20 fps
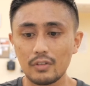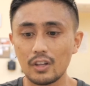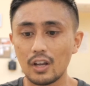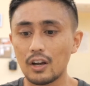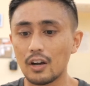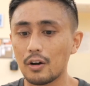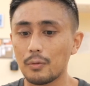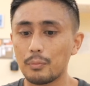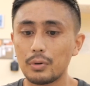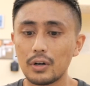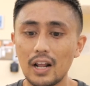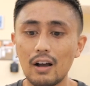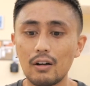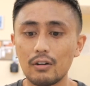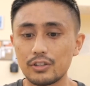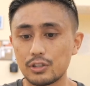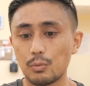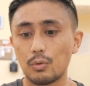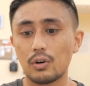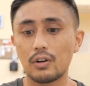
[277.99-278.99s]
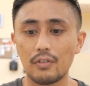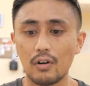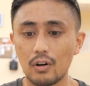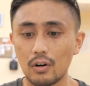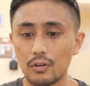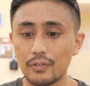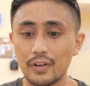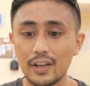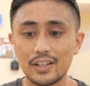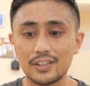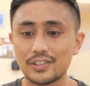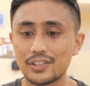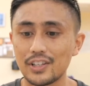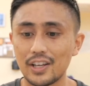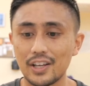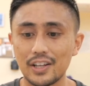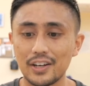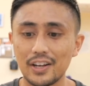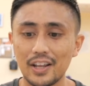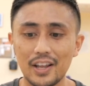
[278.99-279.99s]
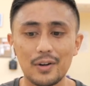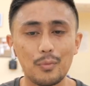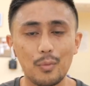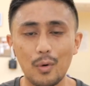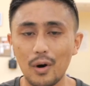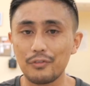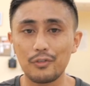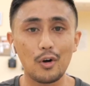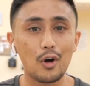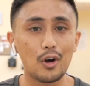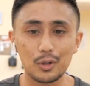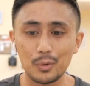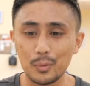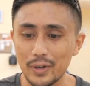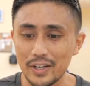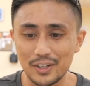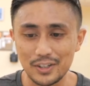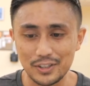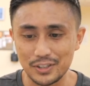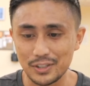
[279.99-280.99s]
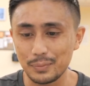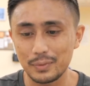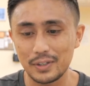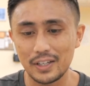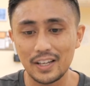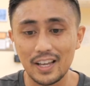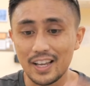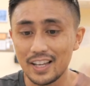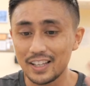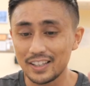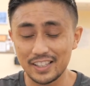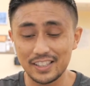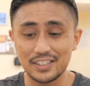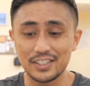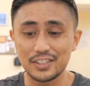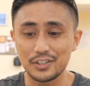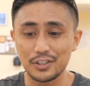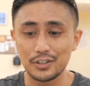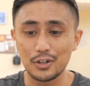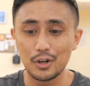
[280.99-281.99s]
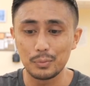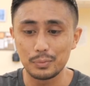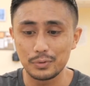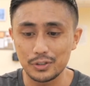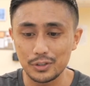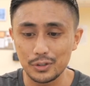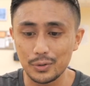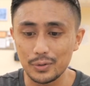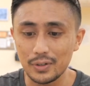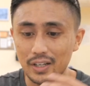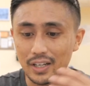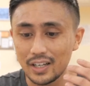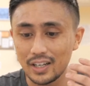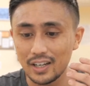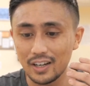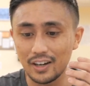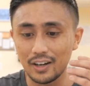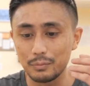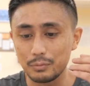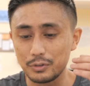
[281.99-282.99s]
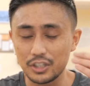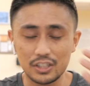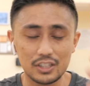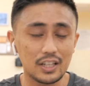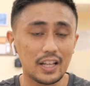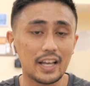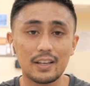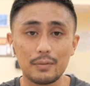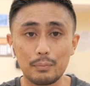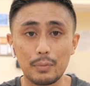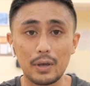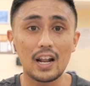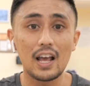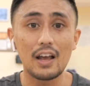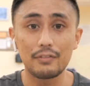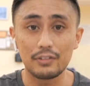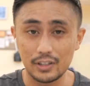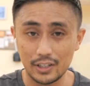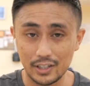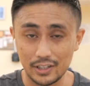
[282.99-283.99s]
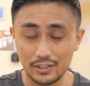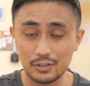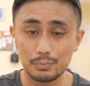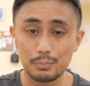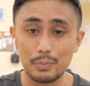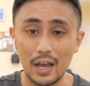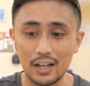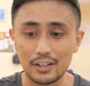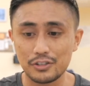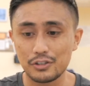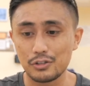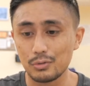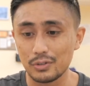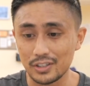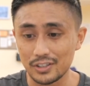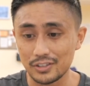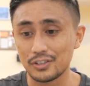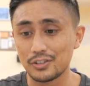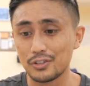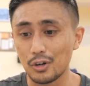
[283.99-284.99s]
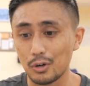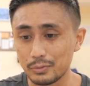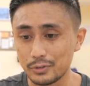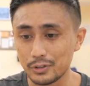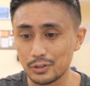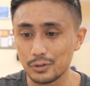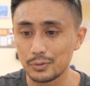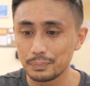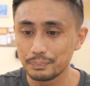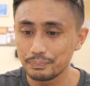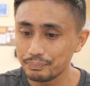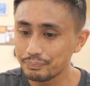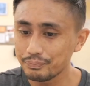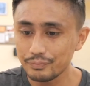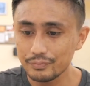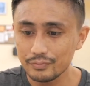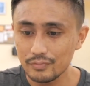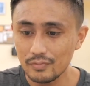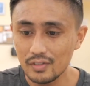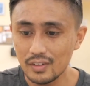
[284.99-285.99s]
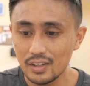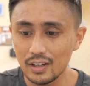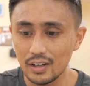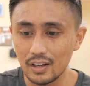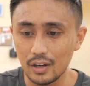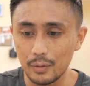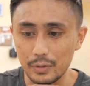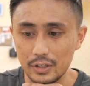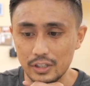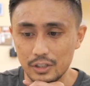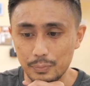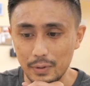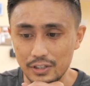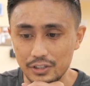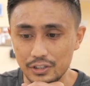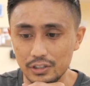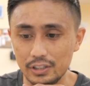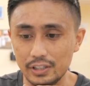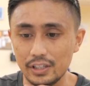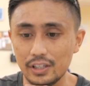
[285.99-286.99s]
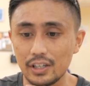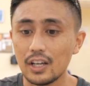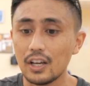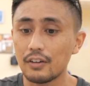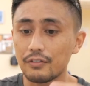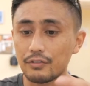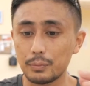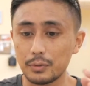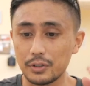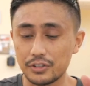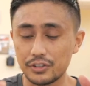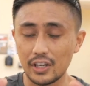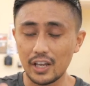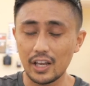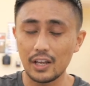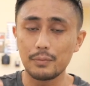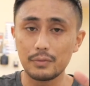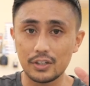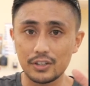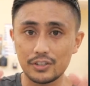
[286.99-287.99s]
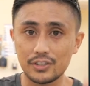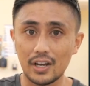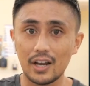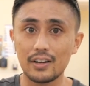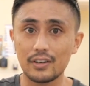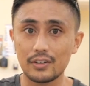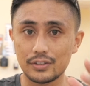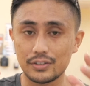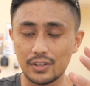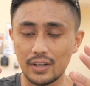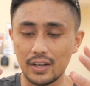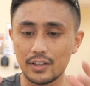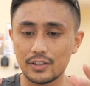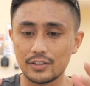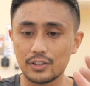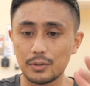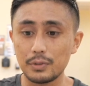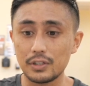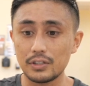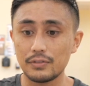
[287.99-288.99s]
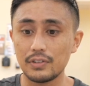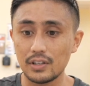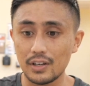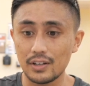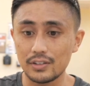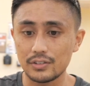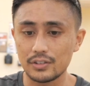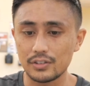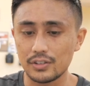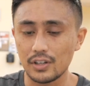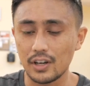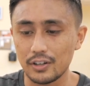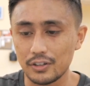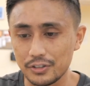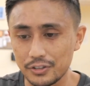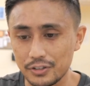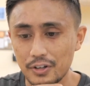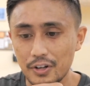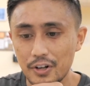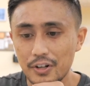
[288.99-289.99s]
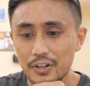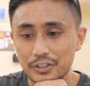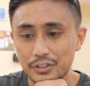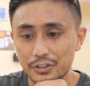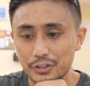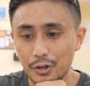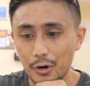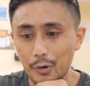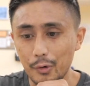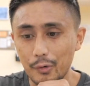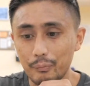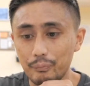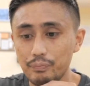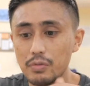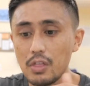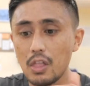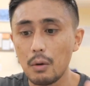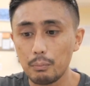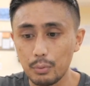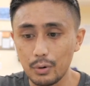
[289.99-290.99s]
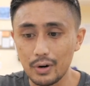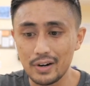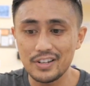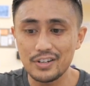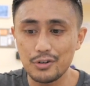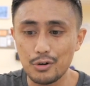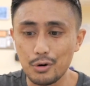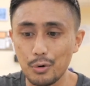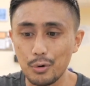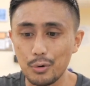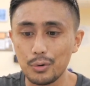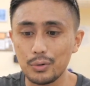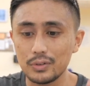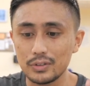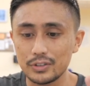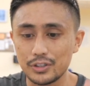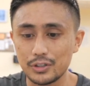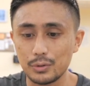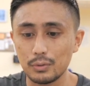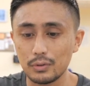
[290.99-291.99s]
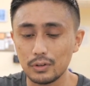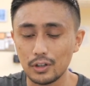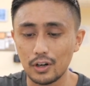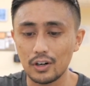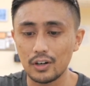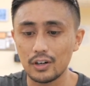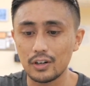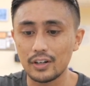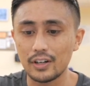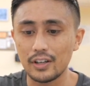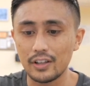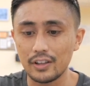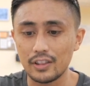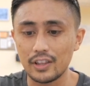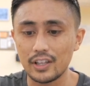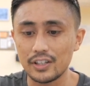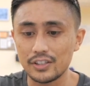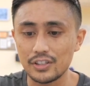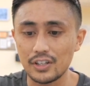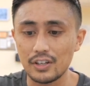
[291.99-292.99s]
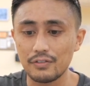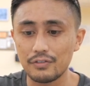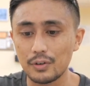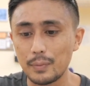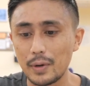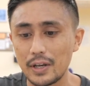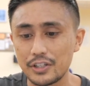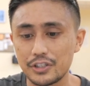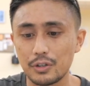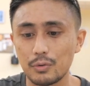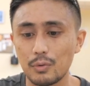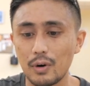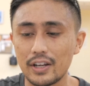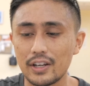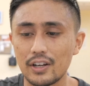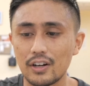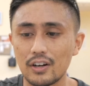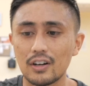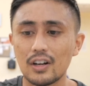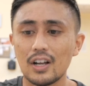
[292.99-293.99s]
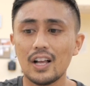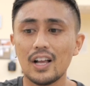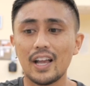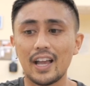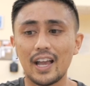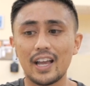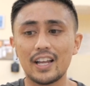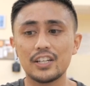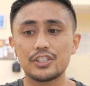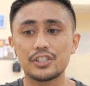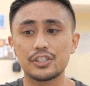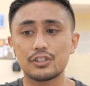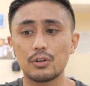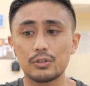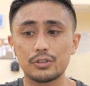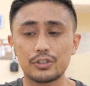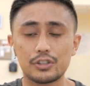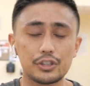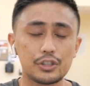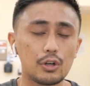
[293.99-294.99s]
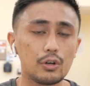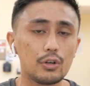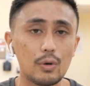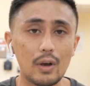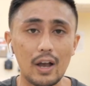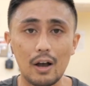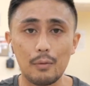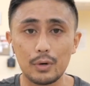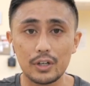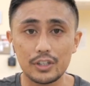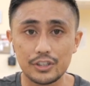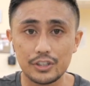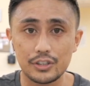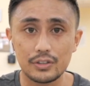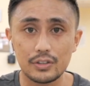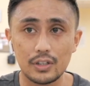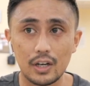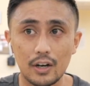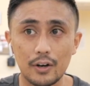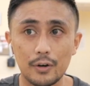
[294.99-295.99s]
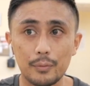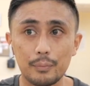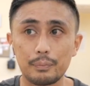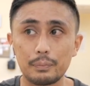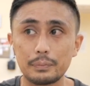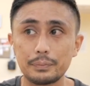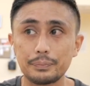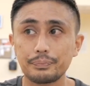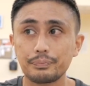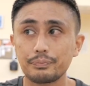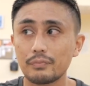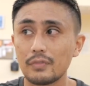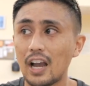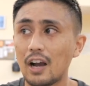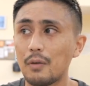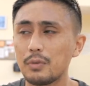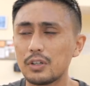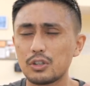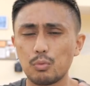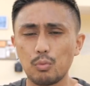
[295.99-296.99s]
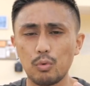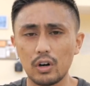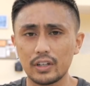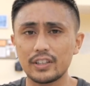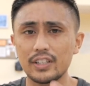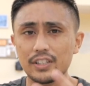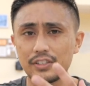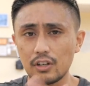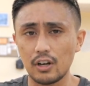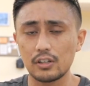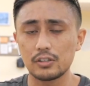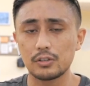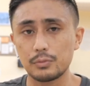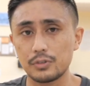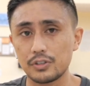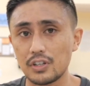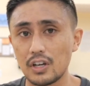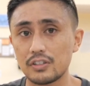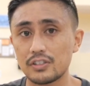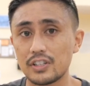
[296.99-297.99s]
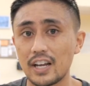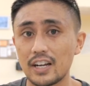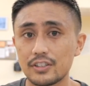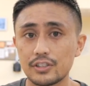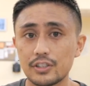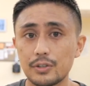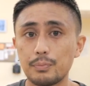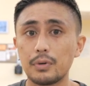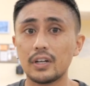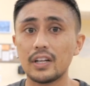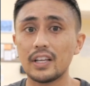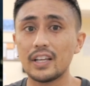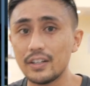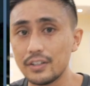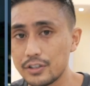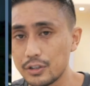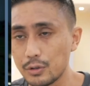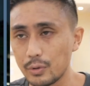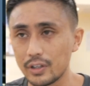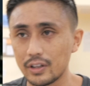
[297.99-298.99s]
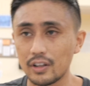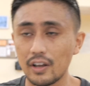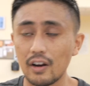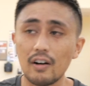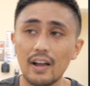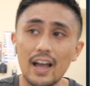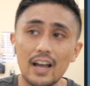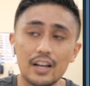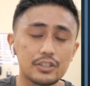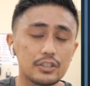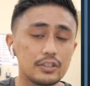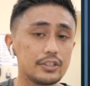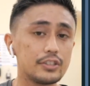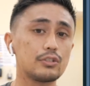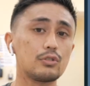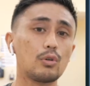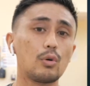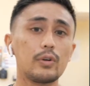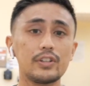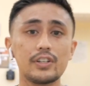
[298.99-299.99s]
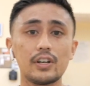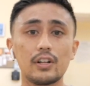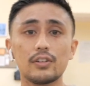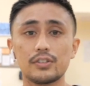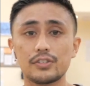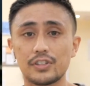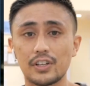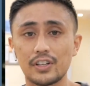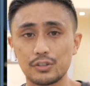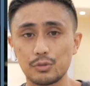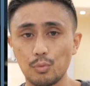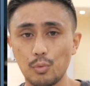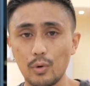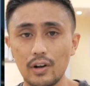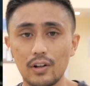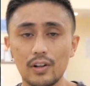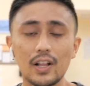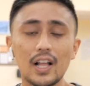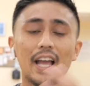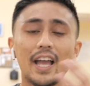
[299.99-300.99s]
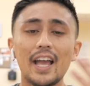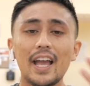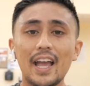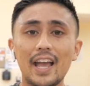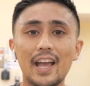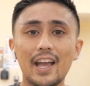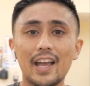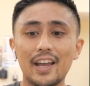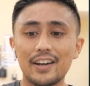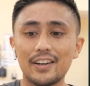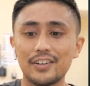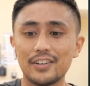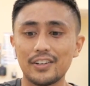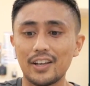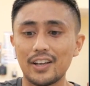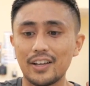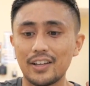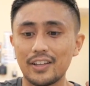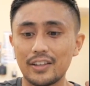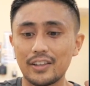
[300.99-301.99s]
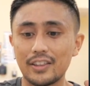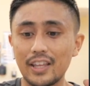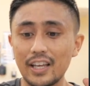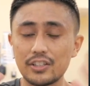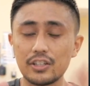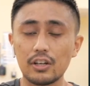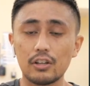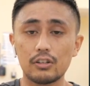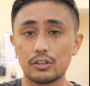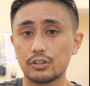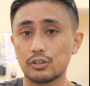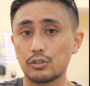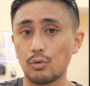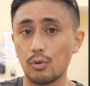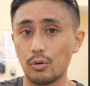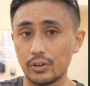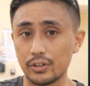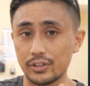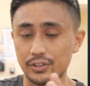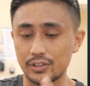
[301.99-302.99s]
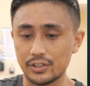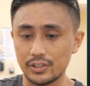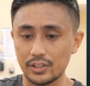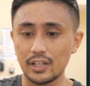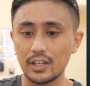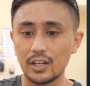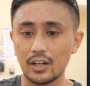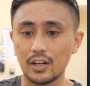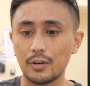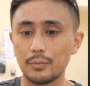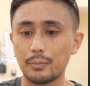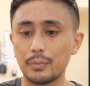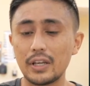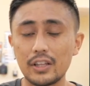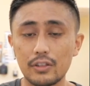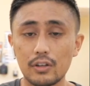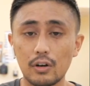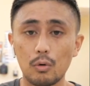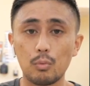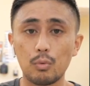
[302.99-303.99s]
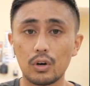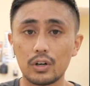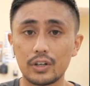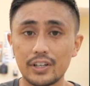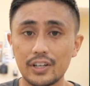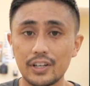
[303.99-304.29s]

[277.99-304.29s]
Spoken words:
out into one of our events and wear for Halloween or something. This is a dope suit, just like Ben Affleck's bat suit is a dope suit. Especially from the same designers as the BVS designers. So pretty cool to learn this information right here. And it just goes to show you how much work these costume designers actually put into it. They're actually storytellers as well. And they tell their stories in their work